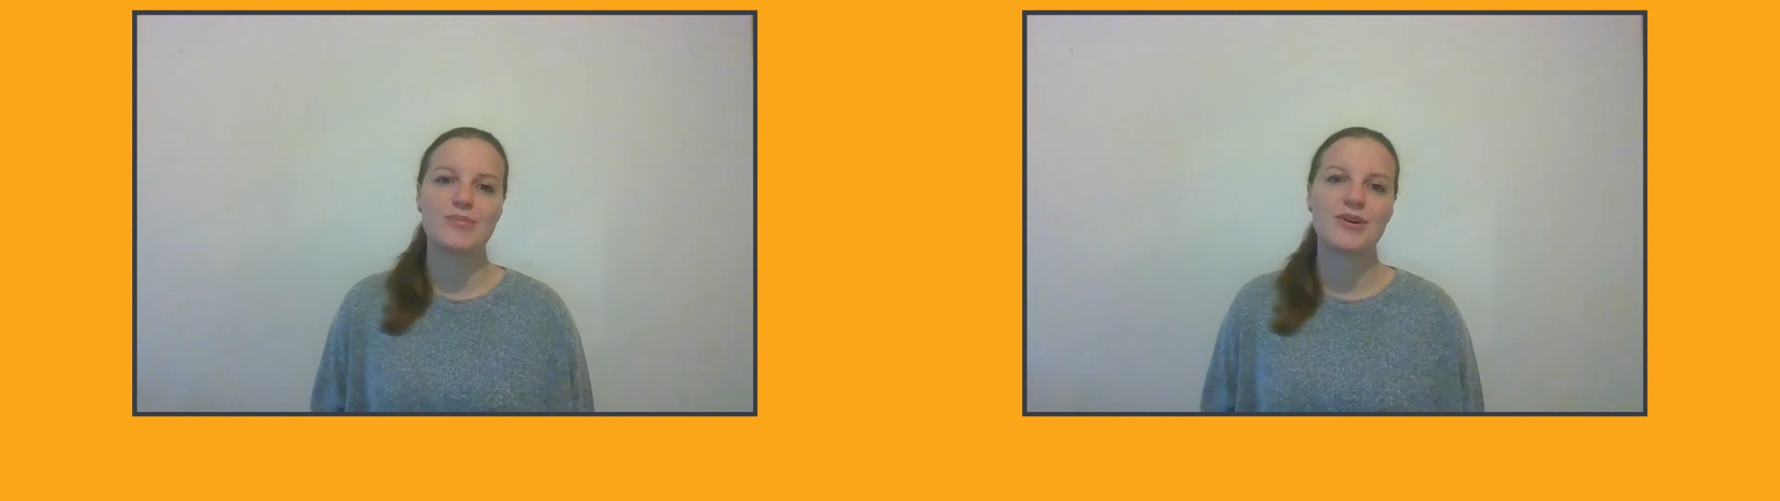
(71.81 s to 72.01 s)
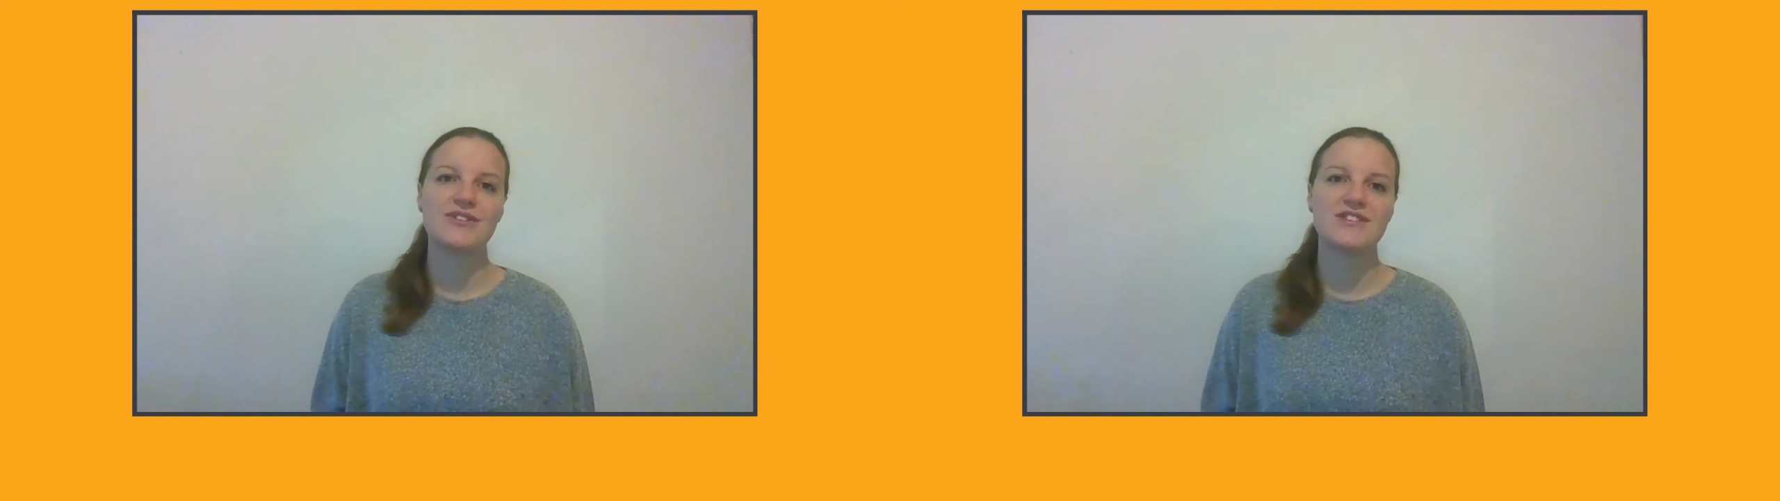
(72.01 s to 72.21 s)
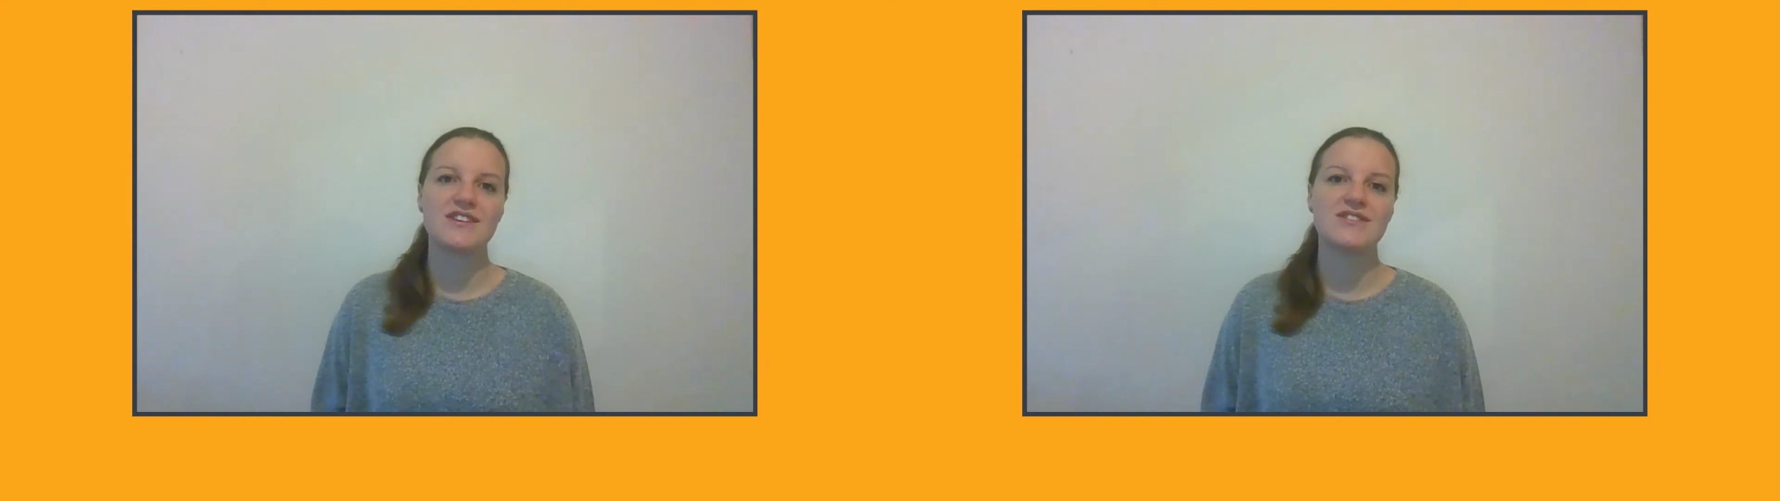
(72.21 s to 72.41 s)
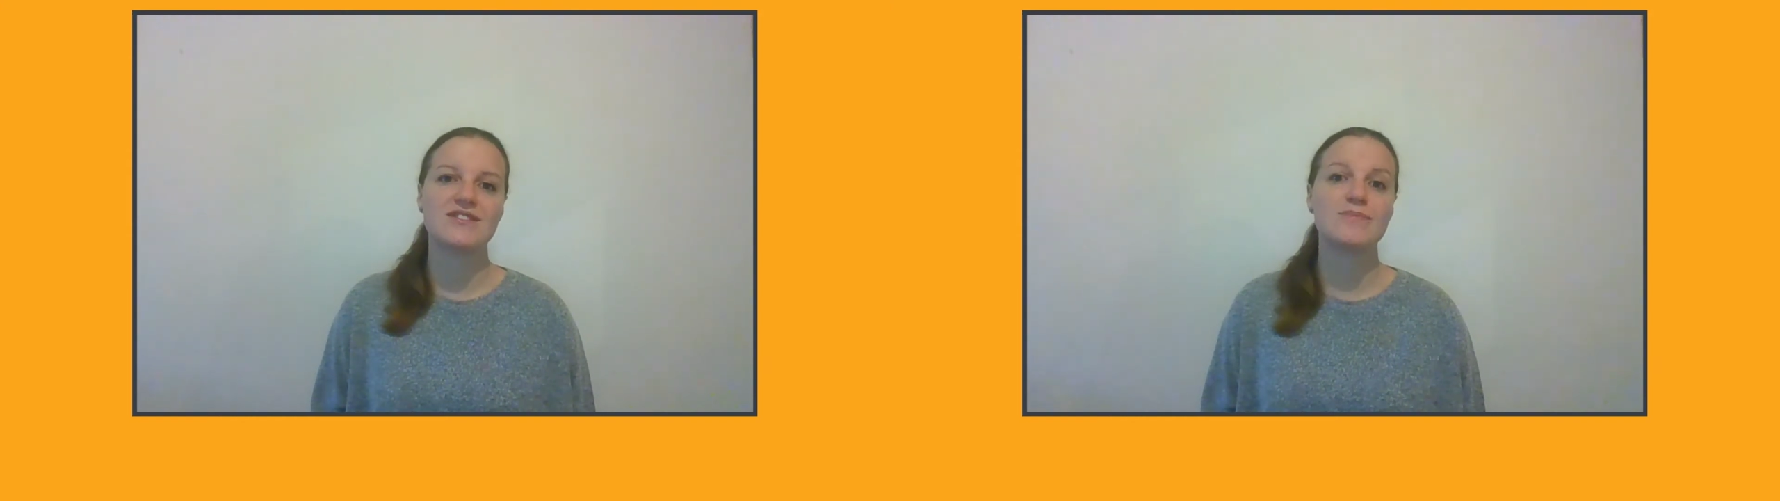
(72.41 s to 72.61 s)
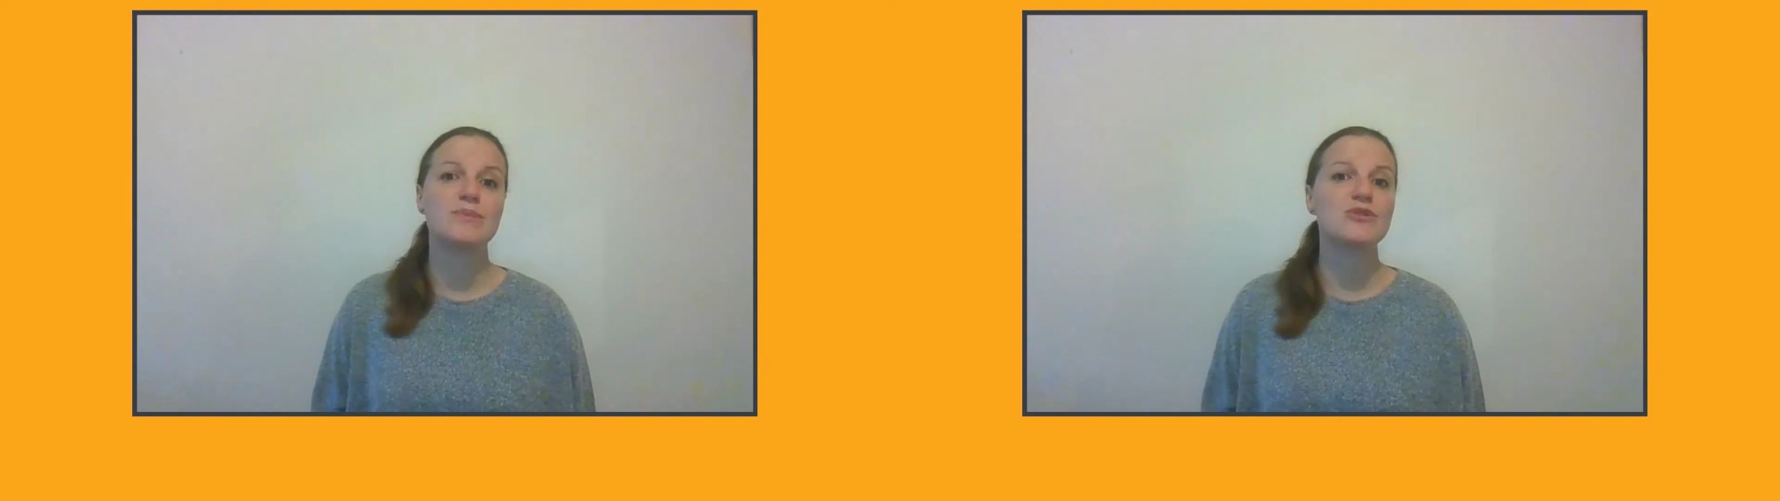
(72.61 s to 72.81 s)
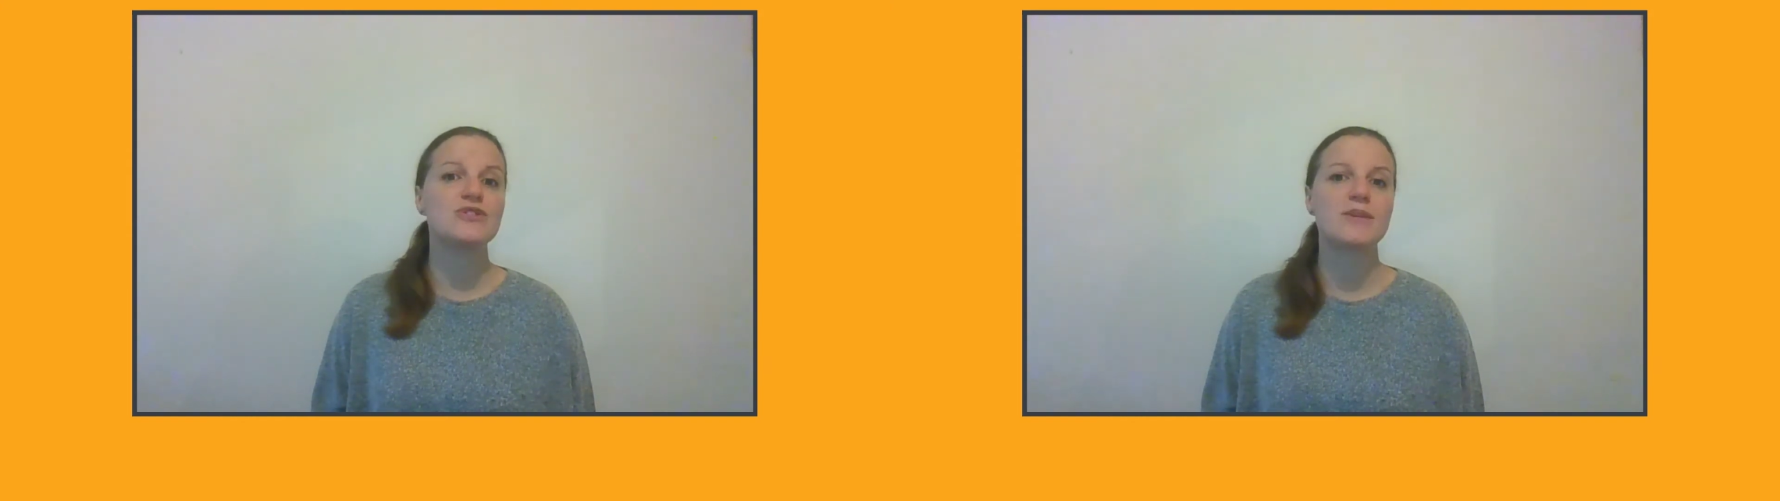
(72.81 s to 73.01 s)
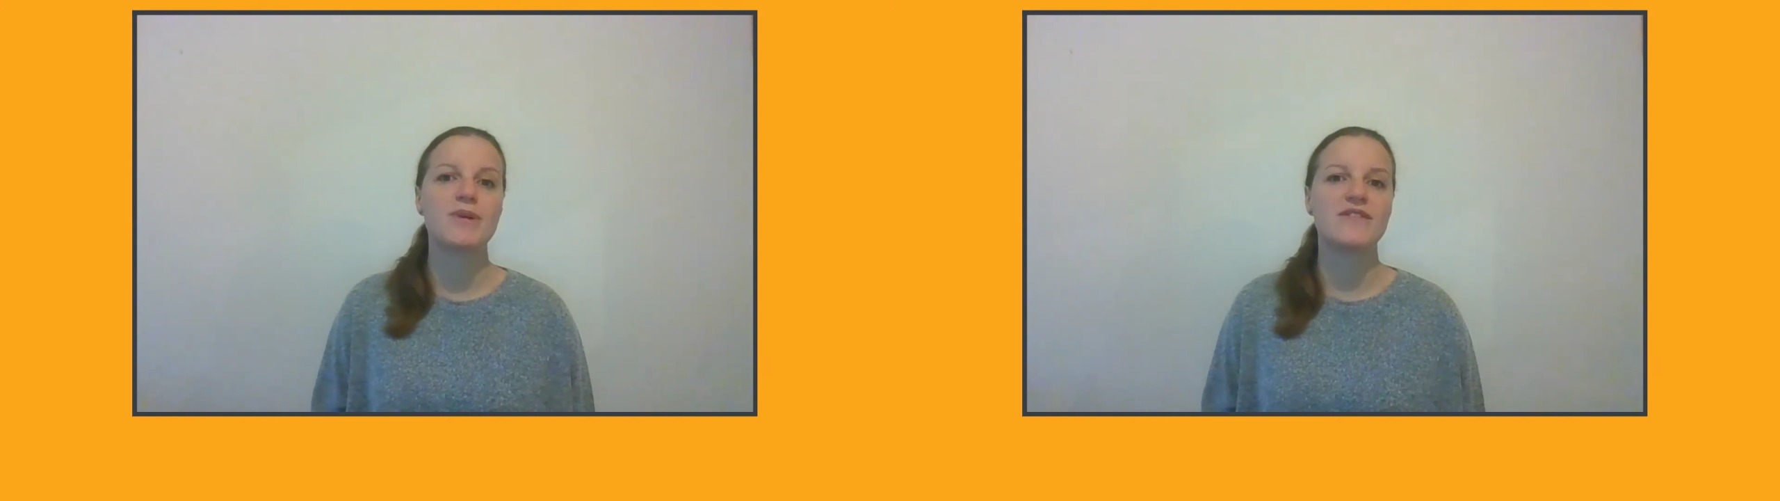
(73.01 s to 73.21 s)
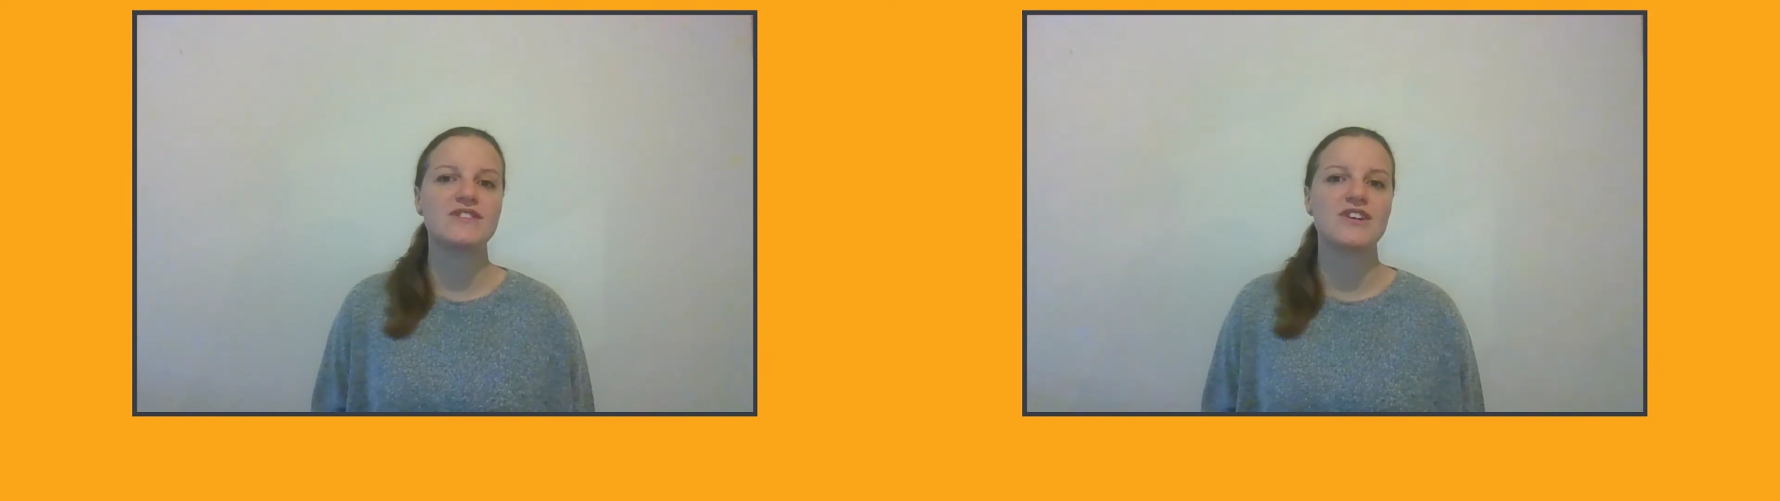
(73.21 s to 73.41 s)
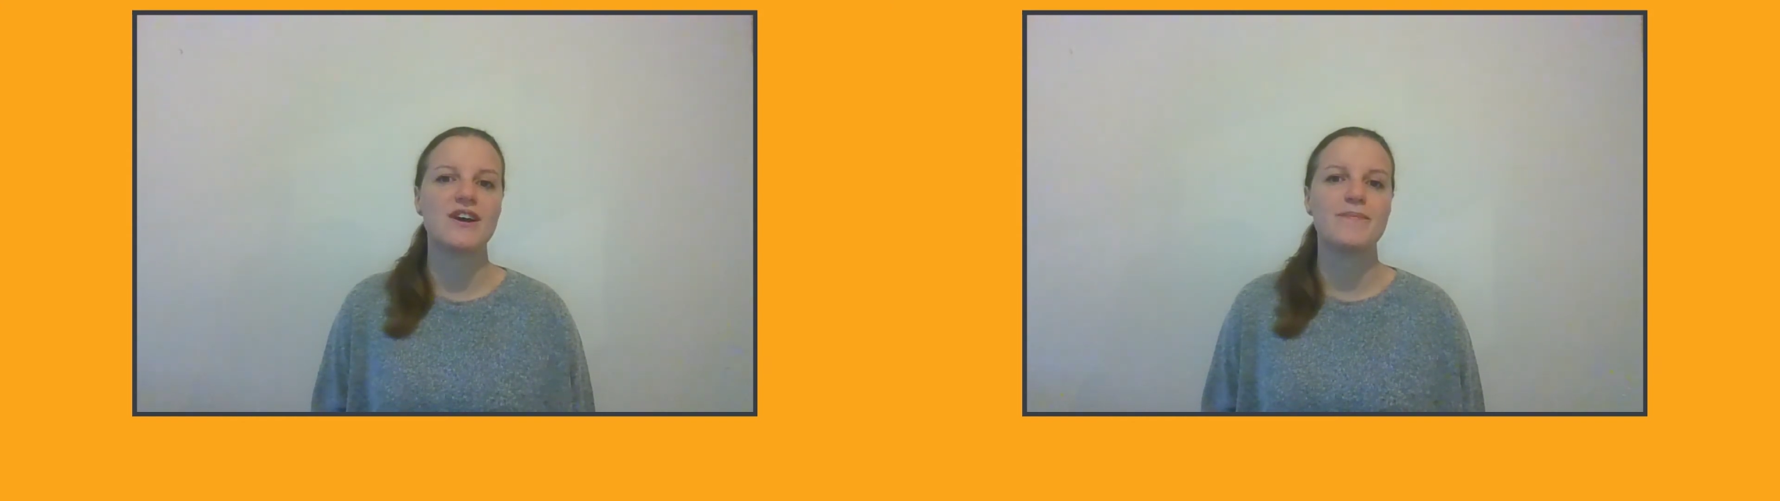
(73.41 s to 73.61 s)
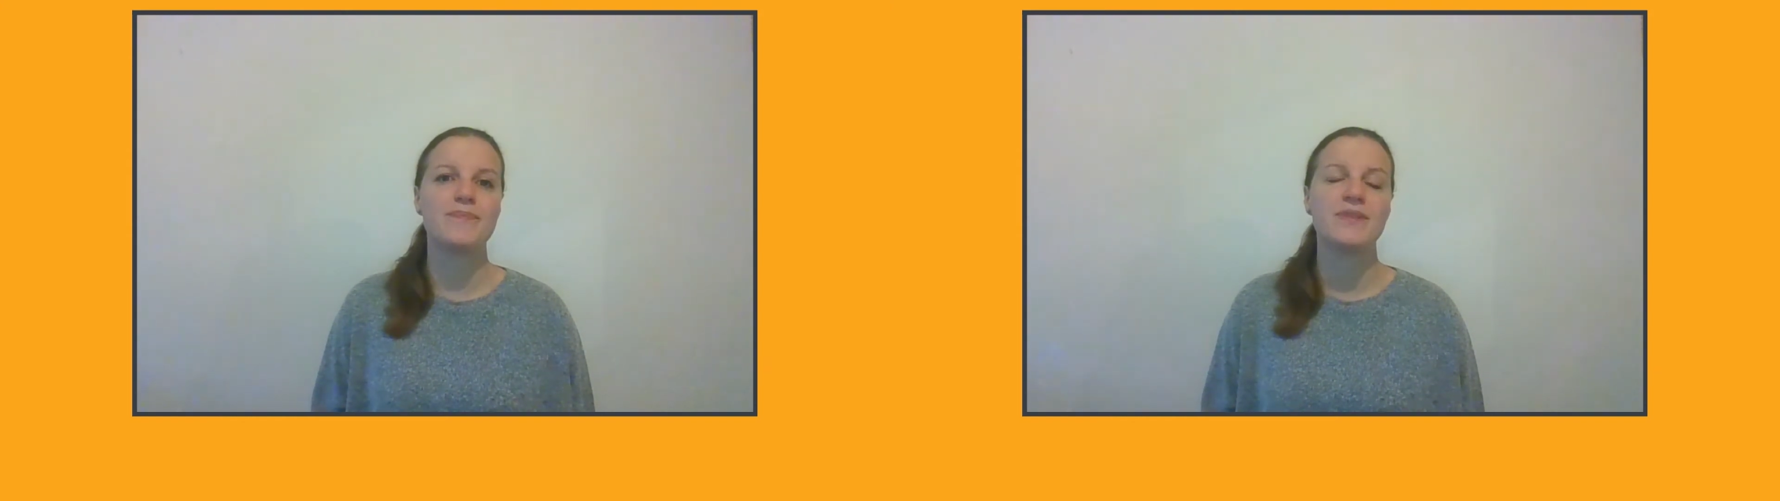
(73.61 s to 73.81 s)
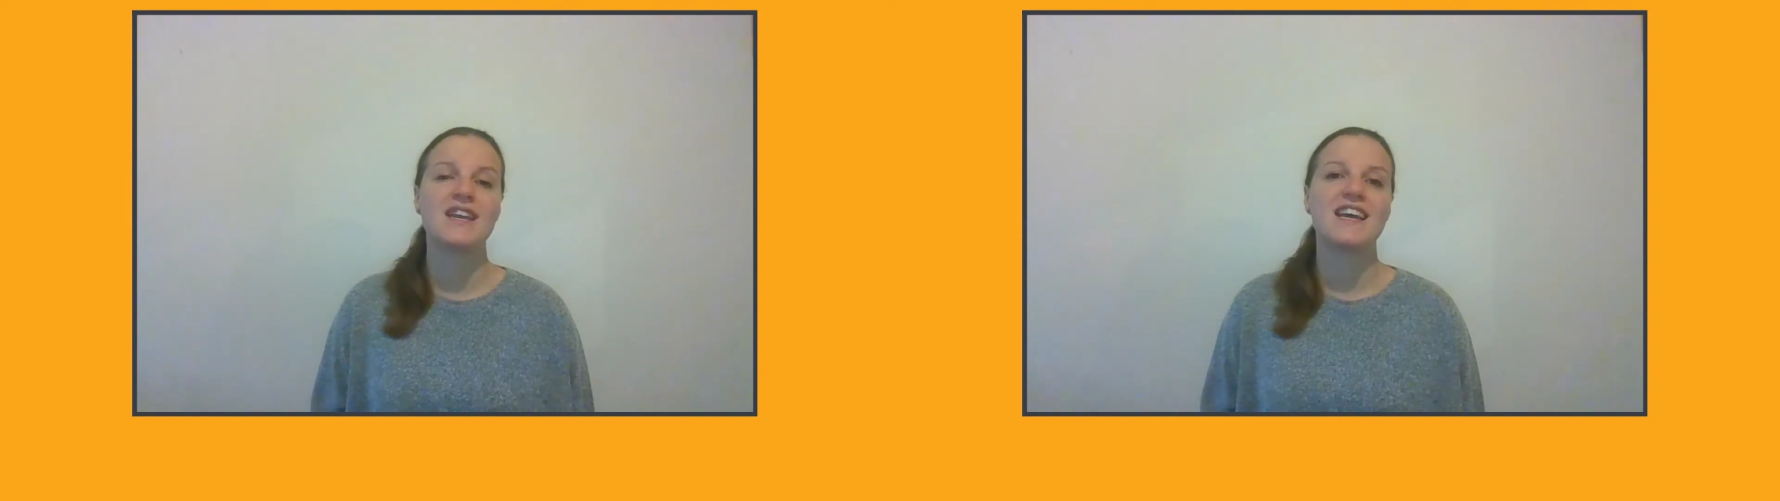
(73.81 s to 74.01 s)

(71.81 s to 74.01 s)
process that builds up over time